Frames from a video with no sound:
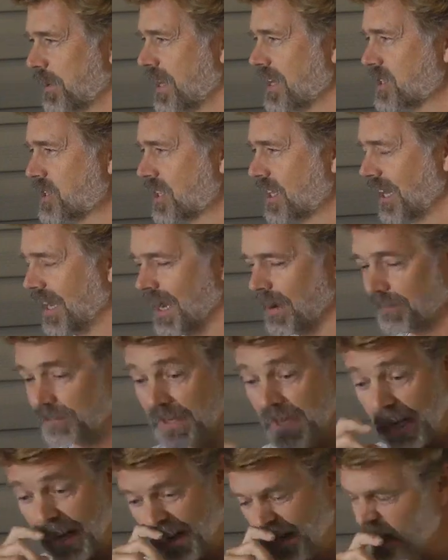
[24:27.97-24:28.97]
Space camp.
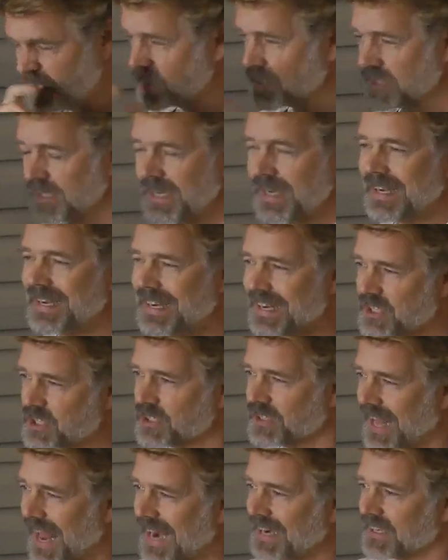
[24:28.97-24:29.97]
Yeah,
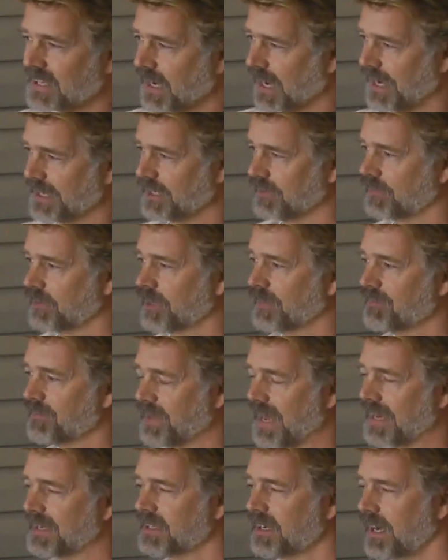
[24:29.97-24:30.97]
it's that kind of
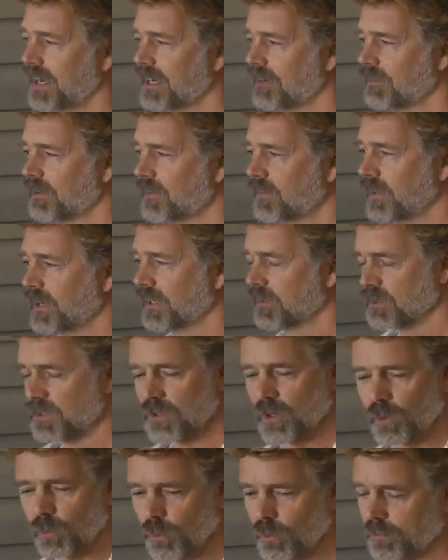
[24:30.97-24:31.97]
a thing.
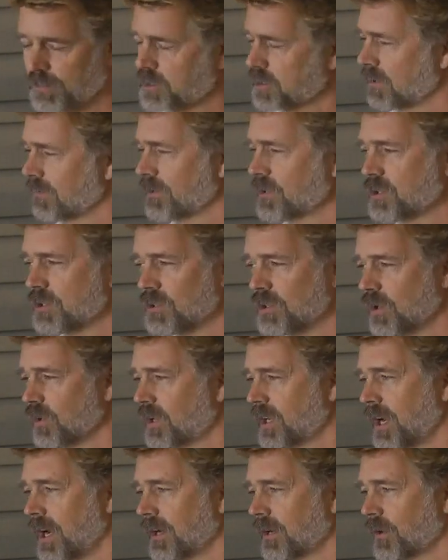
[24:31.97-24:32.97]
There's no room service. There's no
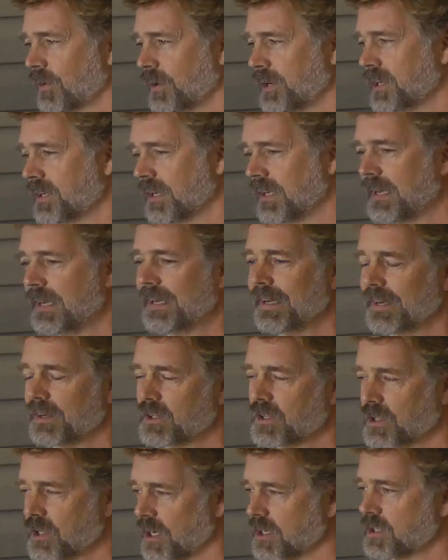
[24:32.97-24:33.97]
concrete.
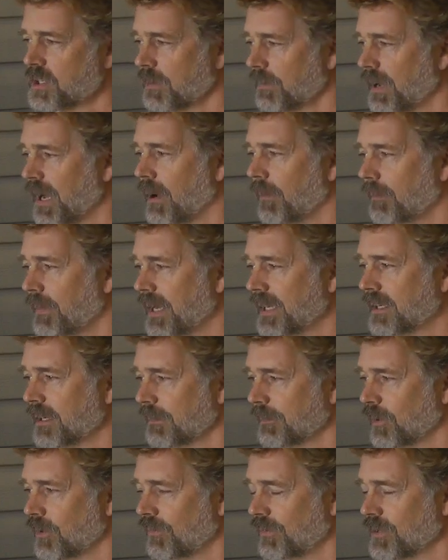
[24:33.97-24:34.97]
It's just about
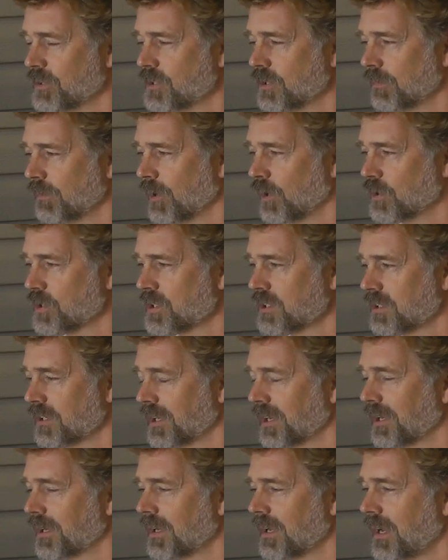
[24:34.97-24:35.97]
making movies the most,
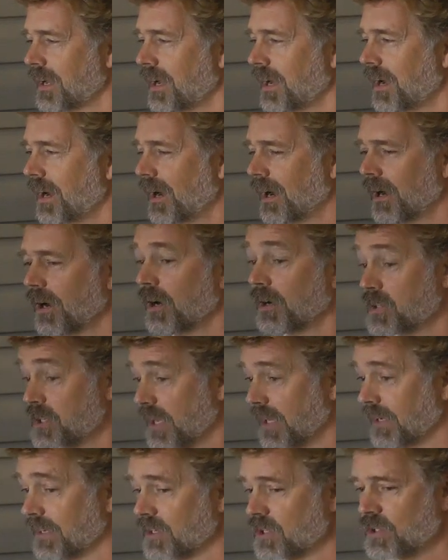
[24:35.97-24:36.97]
or
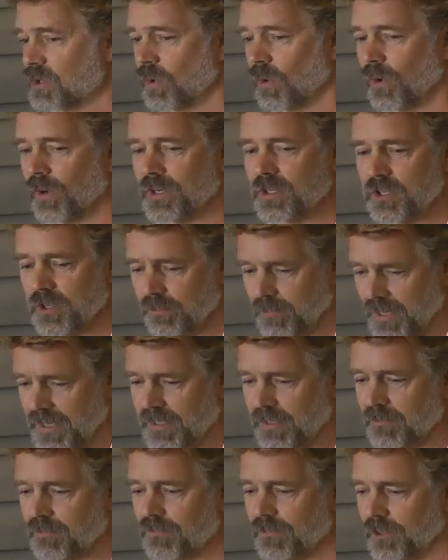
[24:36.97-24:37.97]
telling stories and
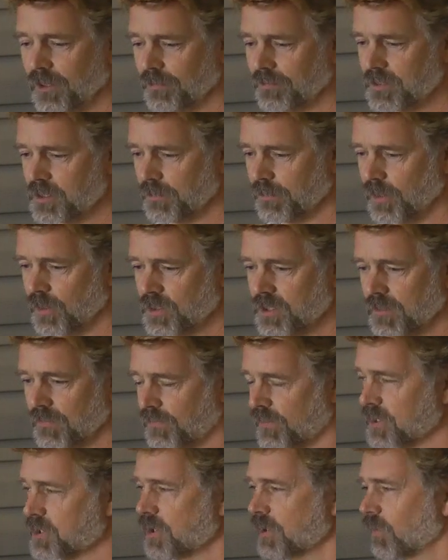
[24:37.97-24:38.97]
making films the most
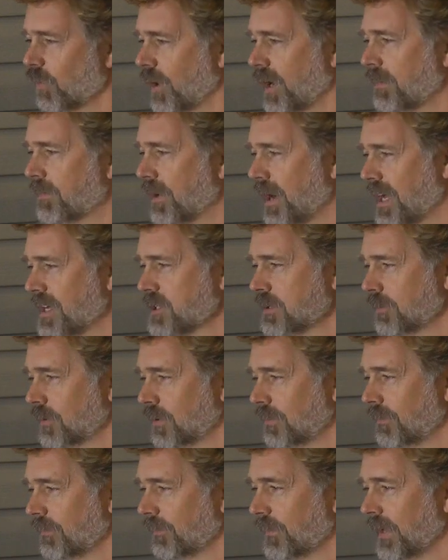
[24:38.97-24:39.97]
efficient way
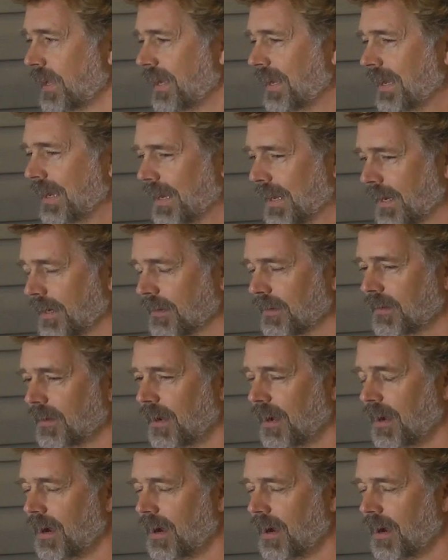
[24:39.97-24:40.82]
possible. And